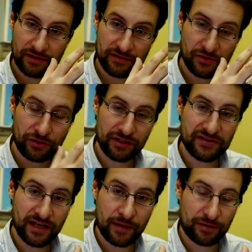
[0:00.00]
Certainly
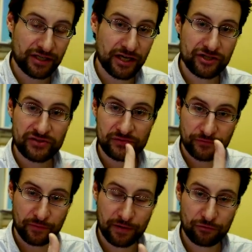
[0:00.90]
the applications
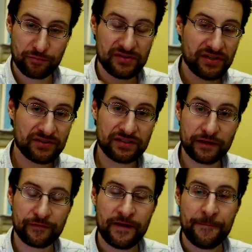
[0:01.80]
for PowerPC and stuff,